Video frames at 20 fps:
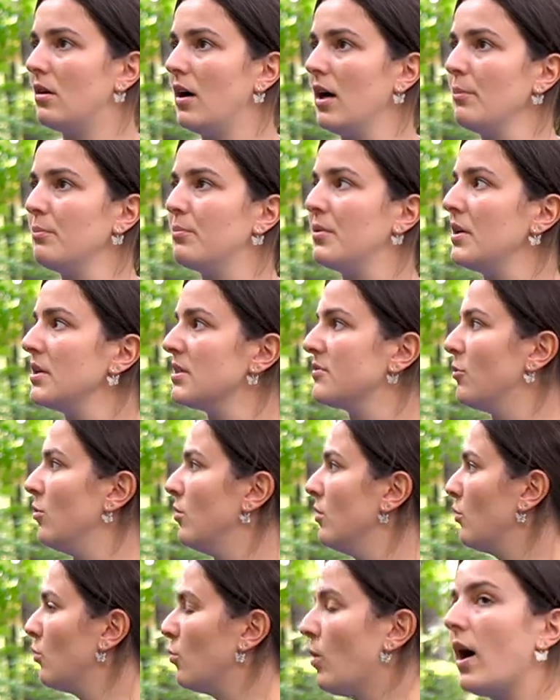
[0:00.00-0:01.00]
I'm
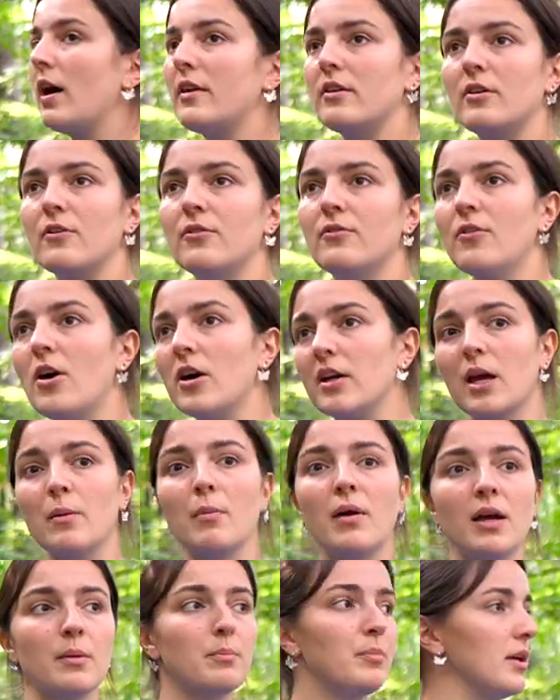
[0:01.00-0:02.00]
peaceful. Why the fuck
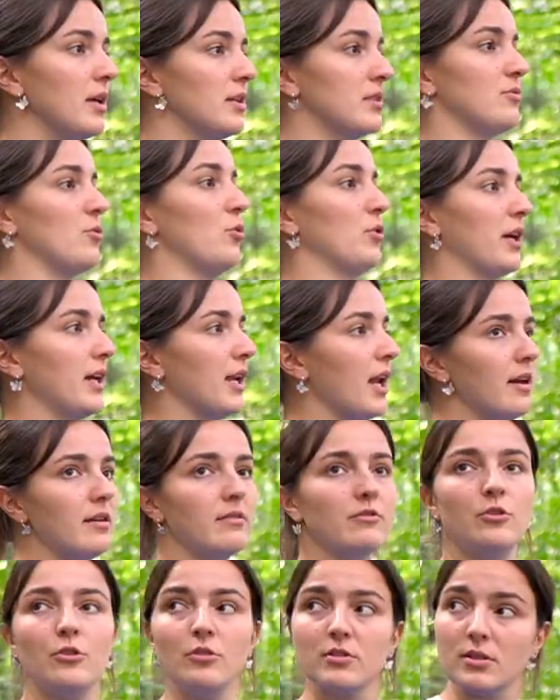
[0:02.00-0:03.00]
am I peaceful? Can I
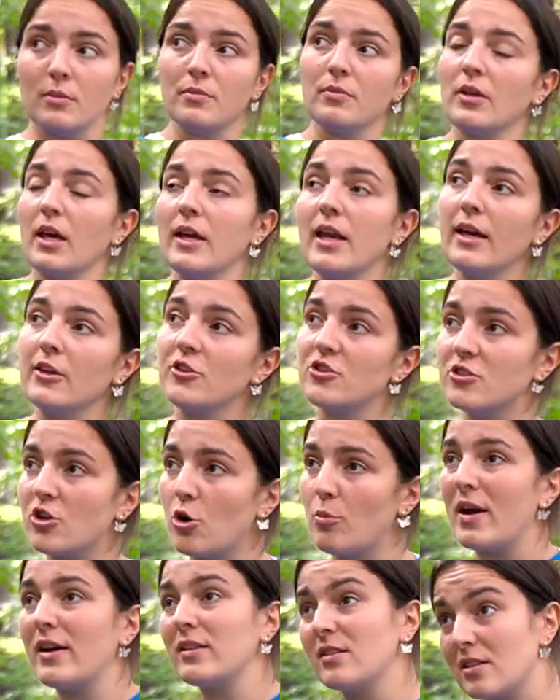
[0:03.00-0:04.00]
do something? Can I just
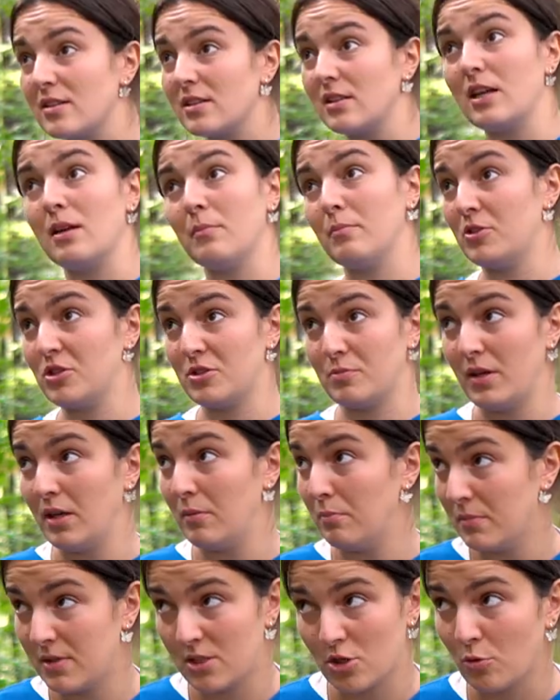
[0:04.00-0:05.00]
go back to the city and just be
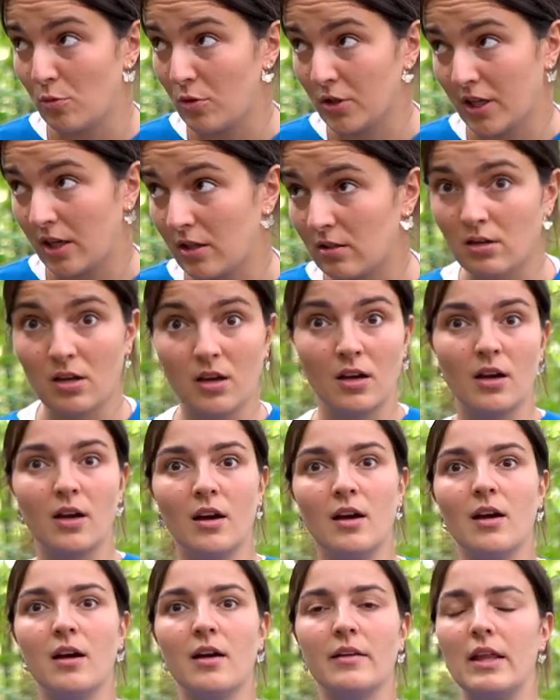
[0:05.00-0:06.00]
miserable again?
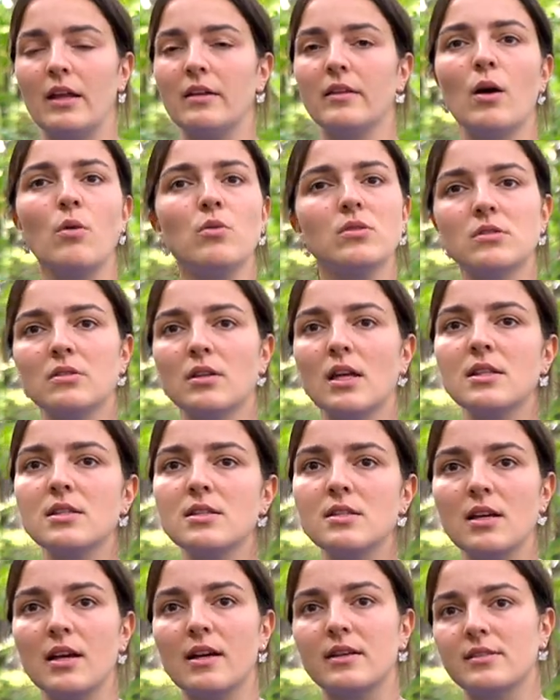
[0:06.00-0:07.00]
That, that was
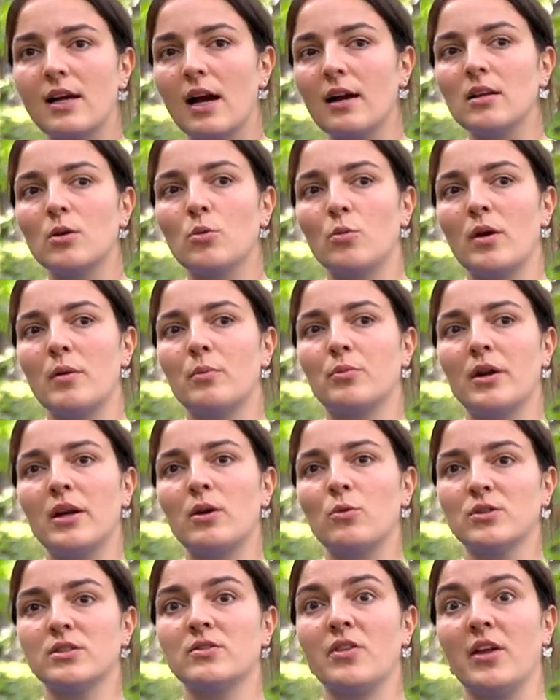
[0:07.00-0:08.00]
that's exactly what my brain was